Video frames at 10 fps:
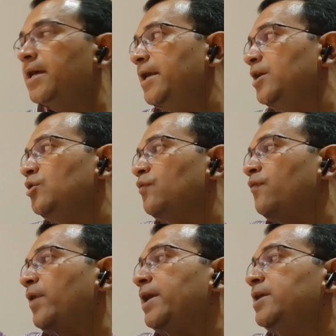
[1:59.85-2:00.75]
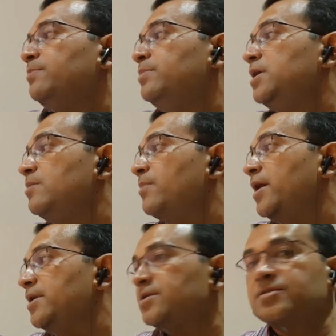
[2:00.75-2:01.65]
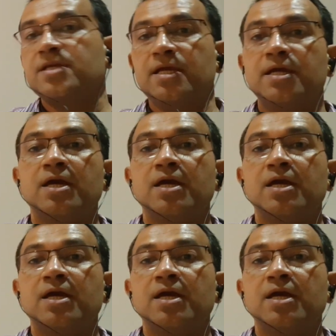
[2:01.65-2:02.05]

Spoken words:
and to find B minus A,